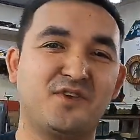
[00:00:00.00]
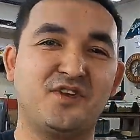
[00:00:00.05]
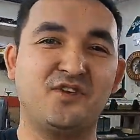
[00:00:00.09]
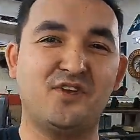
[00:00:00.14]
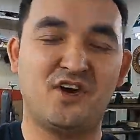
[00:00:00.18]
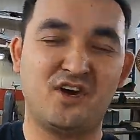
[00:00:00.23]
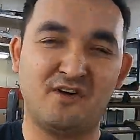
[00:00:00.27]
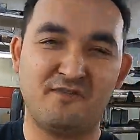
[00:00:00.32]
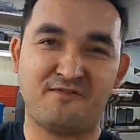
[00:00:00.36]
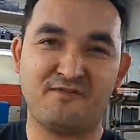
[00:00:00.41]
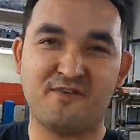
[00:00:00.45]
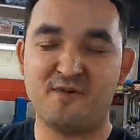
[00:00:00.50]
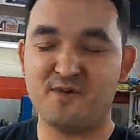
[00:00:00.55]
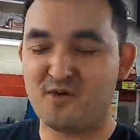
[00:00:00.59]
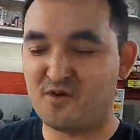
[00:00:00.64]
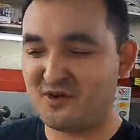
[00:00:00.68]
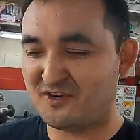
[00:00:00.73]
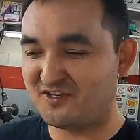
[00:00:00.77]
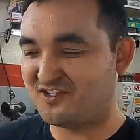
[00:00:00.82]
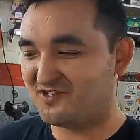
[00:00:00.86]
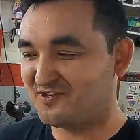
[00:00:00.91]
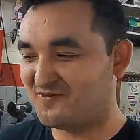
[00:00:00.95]
well, you heard it from the
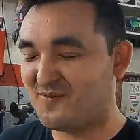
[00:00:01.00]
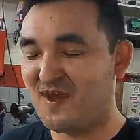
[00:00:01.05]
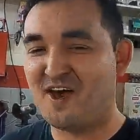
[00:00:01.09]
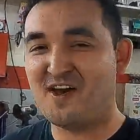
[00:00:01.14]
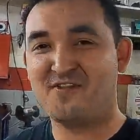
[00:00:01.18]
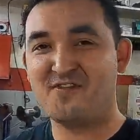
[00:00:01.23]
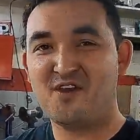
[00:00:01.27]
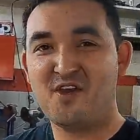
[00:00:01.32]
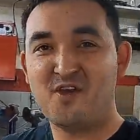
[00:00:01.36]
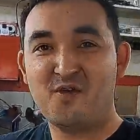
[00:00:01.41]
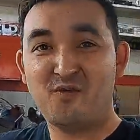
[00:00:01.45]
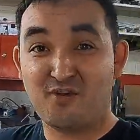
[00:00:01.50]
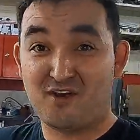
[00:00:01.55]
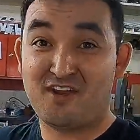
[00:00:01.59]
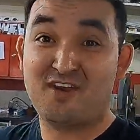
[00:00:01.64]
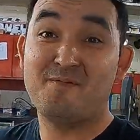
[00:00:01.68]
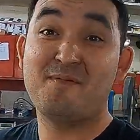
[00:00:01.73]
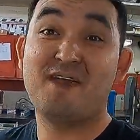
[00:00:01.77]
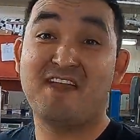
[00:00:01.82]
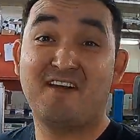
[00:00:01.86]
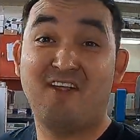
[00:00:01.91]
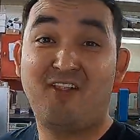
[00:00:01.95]
horse's mouth. We're
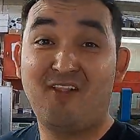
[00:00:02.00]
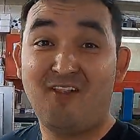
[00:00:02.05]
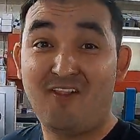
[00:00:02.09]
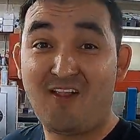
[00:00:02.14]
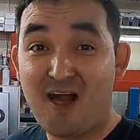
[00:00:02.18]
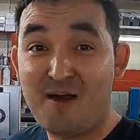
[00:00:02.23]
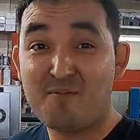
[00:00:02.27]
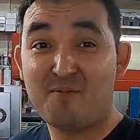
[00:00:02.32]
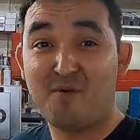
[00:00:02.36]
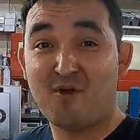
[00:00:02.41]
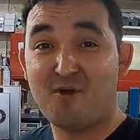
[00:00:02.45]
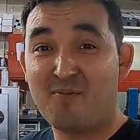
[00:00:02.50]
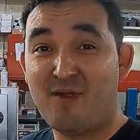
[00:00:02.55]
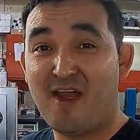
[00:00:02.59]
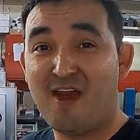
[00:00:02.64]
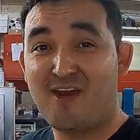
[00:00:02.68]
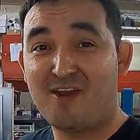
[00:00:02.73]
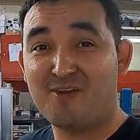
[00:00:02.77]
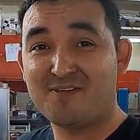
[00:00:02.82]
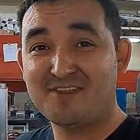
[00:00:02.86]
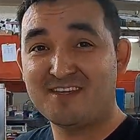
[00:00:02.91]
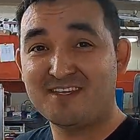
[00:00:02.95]
gonna make a lot more
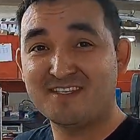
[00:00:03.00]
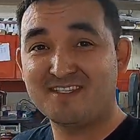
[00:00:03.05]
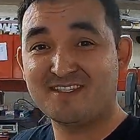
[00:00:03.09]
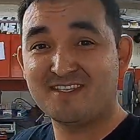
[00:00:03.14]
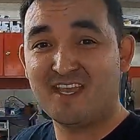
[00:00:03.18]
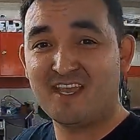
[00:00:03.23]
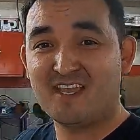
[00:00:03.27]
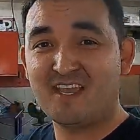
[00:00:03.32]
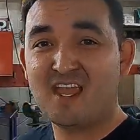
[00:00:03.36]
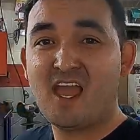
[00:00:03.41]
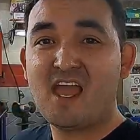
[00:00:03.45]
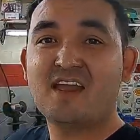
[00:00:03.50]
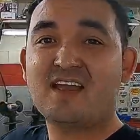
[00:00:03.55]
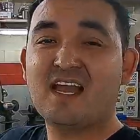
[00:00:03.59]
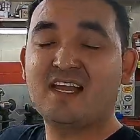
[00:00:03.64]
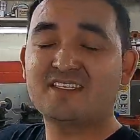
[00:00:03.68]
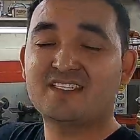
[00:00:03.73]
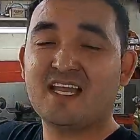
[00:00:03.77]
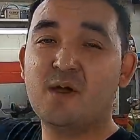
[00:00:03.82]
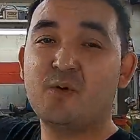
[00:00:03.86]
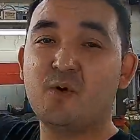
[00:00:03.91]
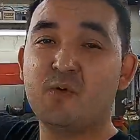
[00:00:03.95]
power with this thing.
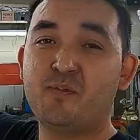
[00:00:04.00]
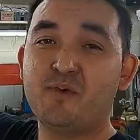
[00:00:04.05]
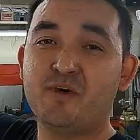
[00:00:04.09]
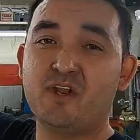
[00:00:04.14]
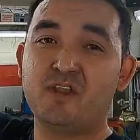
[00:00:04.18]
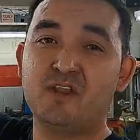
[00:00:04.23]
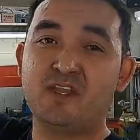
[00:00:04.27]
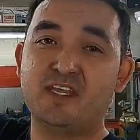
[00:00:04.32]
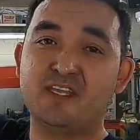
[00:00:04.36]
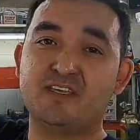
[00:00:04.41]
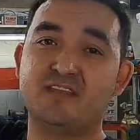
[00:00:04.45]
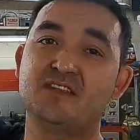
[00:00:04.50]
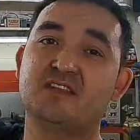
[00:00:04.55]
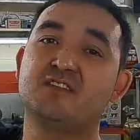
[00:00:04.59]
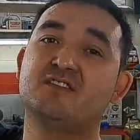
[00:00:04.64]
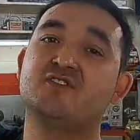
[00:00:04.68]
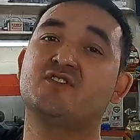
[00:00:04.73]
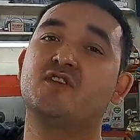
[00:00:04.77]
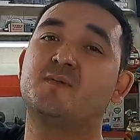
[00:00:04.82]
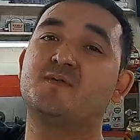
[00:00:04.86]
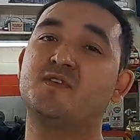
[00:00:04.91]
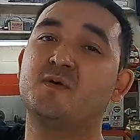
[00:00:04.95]
Guys, I will put a link in the
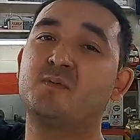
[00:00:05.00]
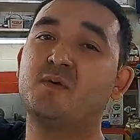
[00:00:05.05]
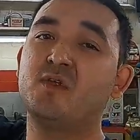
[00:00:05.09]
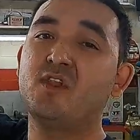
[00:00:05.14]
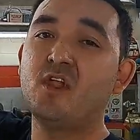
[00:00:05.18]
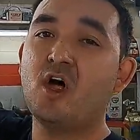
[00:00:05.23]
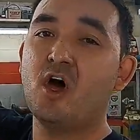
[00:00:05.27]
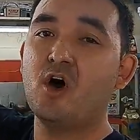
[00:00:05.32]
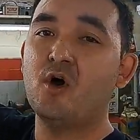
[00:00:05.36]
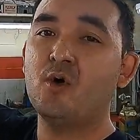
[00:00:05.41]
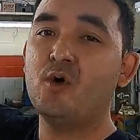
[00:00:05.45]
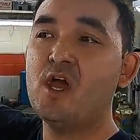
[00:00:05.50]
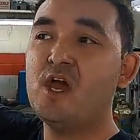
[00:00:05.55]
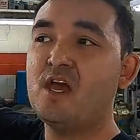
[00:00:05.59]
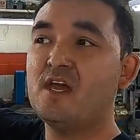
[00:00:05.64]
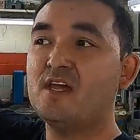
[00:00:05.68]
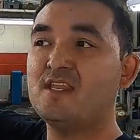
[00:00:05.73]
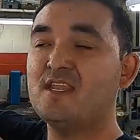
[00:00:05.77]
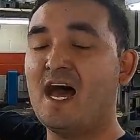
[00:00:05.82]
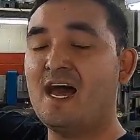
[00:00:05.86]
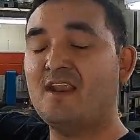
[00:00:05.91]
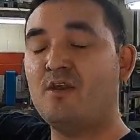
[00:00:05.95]
description below,
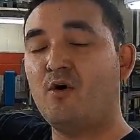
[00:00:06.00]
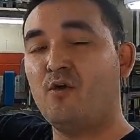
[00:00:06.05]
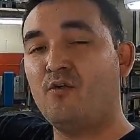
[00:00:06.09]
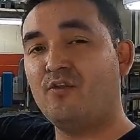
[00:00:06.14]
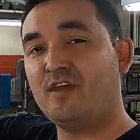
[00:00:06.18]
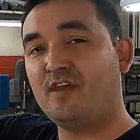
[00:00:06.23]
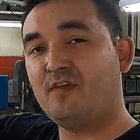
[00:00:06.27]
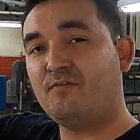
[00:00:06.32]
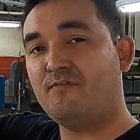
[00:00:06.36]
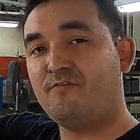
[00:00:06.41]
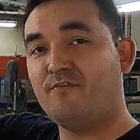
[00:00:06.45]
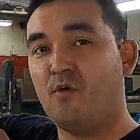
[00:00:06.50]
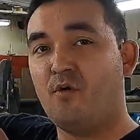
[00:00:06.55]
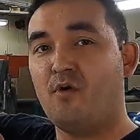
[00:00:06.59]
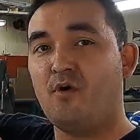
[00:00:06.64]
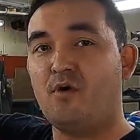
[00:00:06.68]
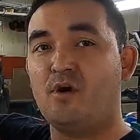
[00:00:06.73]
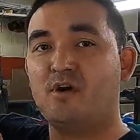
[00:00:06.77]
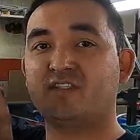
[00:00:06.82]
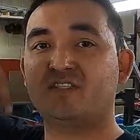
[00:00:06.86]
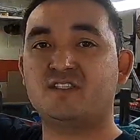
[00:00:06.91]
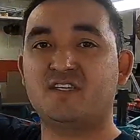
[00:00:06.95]
not only
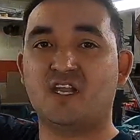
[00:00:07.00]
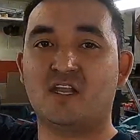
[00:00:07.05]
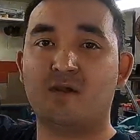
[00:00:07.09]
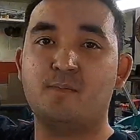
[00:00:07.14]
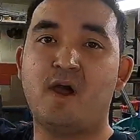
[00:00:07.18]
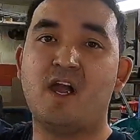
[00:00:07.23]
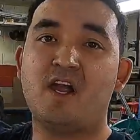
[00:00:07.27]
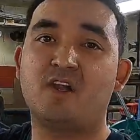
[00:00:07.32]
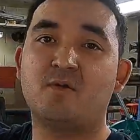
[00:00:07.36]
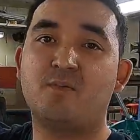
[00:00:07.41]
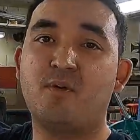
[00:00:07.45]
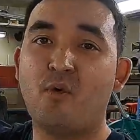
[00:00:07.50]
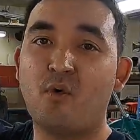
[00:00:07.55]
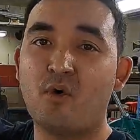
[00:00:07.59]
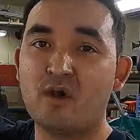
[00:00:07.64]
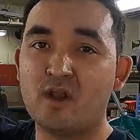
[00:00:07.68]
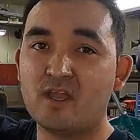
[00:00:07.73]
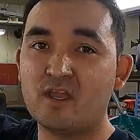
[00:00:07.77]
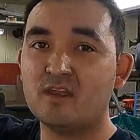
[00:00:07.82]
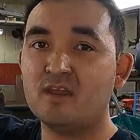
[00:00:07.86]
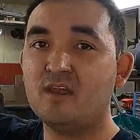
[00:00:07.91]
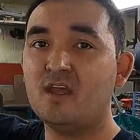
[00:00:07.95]
for STIEGEMEIER
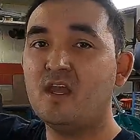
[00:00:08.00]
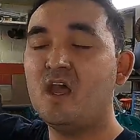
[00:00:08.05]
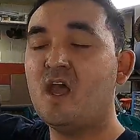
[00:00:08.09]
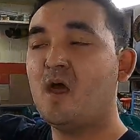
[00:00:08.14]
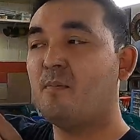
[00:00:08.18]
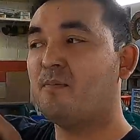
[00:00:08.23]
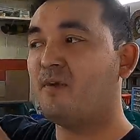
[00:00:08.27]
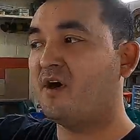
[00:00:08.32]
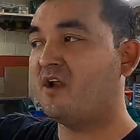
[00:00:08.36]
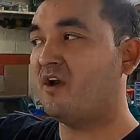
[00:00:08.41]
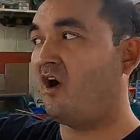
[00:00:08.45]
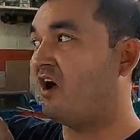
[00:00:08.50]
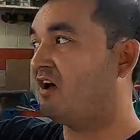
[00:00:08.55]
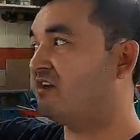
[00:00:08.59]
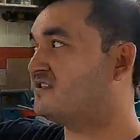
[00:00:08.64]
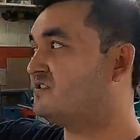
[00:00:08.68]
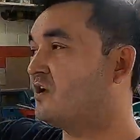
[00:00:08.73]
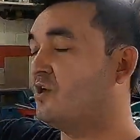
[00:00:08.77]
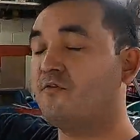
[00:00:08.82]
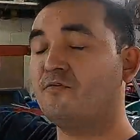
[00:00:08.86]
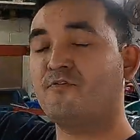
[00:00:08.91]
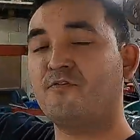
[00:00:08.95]
porting, but
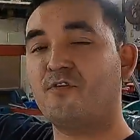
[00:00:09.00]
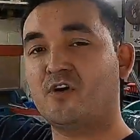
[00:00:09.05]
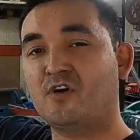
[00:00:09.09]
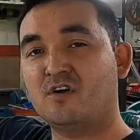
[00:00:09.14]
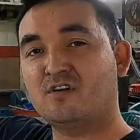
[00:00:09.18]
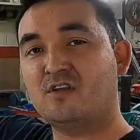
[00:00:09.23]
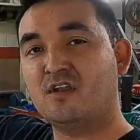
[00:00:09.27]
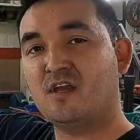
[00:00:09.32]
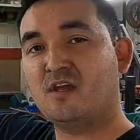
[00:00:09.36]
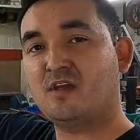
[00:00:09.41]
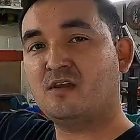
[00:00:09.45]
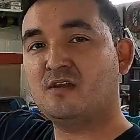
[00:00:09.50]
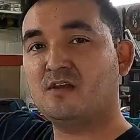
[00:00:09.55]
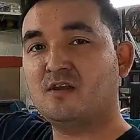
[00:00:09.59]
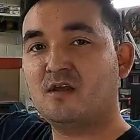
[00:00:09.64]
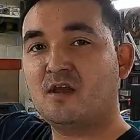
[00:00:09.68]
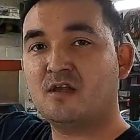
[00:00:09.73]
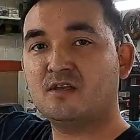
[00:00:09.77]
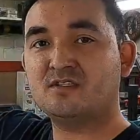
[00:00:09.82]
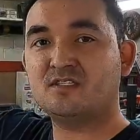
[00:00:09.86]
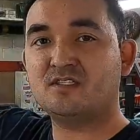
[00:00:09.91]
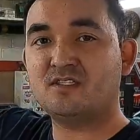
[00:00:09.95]
also for
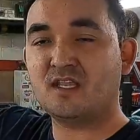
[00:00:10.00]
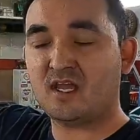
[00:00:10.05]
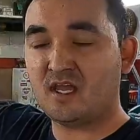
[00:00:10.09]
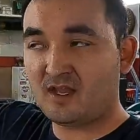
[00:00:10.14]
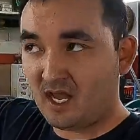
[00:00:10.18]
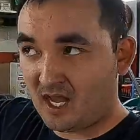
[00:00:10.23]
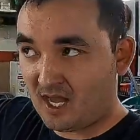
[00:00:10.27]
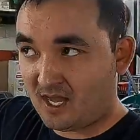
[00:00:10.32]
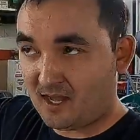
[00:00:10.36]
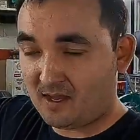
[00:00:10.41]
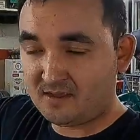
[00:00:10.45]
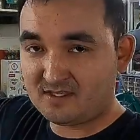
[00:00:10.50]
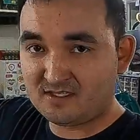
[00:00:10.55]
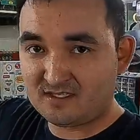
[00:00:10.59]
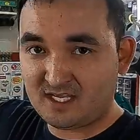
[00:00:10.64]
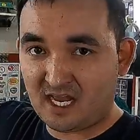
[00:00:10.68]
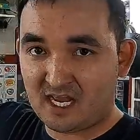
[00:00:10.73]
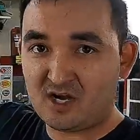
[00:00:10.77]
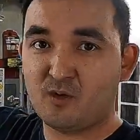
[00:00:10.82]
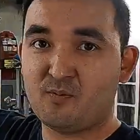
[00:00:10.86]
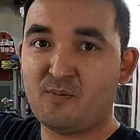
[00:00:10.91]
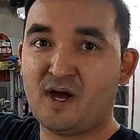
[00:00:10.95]

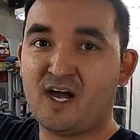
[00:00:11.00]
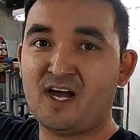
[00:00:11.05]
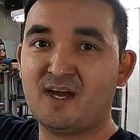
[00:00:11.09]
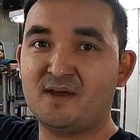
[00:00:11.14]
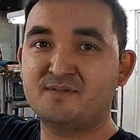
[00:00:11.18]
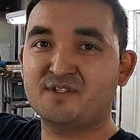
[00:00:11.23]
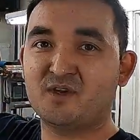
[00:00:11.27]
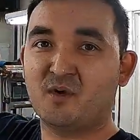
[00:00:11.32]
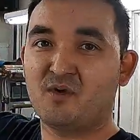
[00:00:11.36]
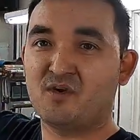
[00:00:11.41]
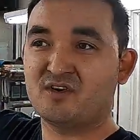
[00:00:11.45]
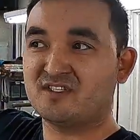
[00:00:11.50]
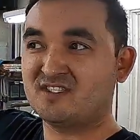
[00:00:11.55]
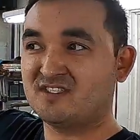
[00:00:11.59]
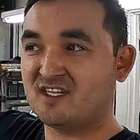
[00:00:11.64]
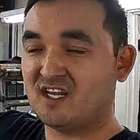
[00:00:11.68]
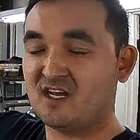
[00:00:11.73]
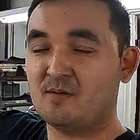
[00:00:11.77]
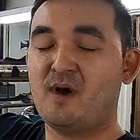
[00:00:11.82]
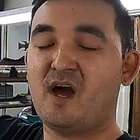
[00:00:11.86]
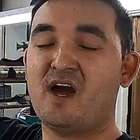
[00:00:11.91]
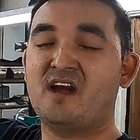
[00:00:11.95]
DYNOBOB's or
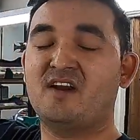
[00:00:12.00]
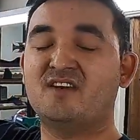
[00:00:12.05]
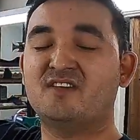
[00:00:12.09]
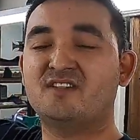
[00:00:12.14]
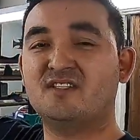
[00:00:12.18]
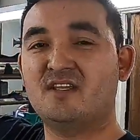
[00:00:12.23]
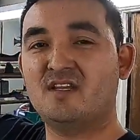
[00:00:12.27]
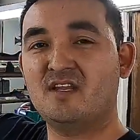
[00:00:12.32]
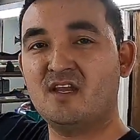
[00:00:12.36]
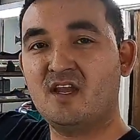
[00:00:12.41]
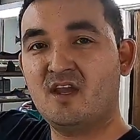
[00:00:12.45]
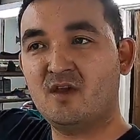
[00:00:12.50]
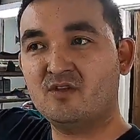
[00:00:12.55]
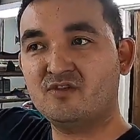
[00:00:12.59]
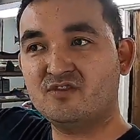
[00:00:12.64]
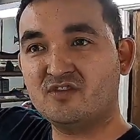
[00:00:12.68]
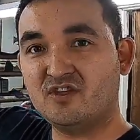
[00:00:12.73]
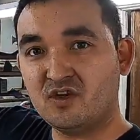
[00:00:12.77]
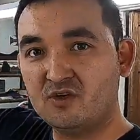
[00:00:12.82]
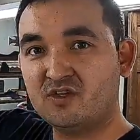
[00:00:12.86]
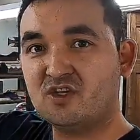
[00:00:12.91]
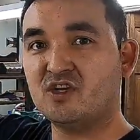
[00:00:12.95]
STIEGEMEIER's
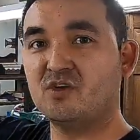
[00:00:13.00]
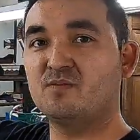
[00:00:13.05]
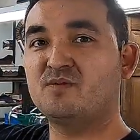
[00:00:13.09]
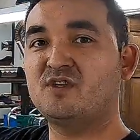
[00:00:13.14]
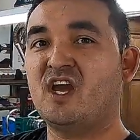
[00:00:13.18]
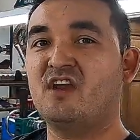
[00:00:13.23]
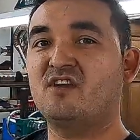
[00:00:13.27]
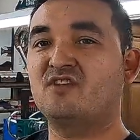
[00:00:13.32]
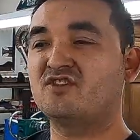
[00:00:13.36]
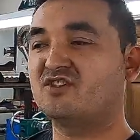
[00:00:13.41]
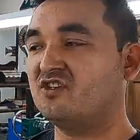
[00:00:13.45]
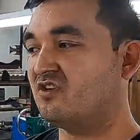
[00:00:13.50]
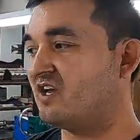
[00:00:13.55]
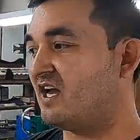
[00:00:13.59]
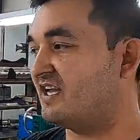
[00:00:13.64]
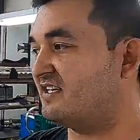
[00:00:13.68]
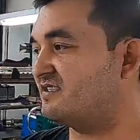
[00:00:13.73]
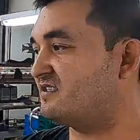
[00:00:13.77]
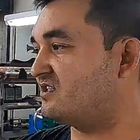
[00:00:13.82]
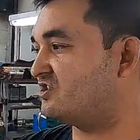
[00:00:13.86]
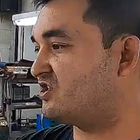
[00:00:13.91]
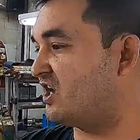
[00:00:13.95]
YouTube channel, so you
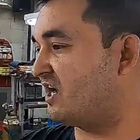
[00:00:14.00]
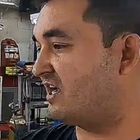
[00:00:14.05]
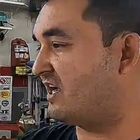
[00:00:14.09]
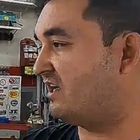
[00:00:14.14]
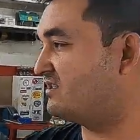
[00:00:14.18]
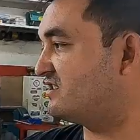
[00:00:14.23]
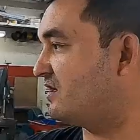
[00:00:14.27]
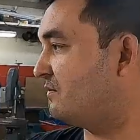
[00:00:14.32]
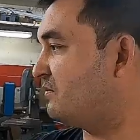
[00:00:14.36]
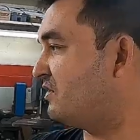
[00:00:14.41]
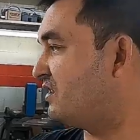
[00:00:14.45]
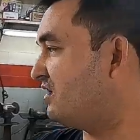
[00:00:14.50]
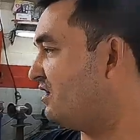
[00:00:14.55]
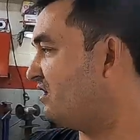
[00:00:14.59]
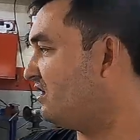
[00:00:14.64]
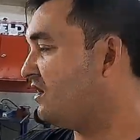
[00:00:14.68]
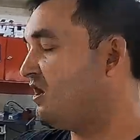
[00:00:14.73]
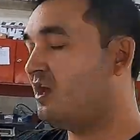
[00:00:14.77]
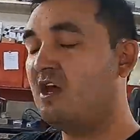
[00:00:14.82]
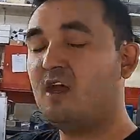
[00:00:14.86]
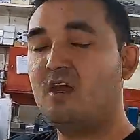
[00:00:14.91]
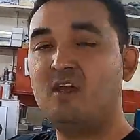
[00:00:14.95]
guys can check out some of the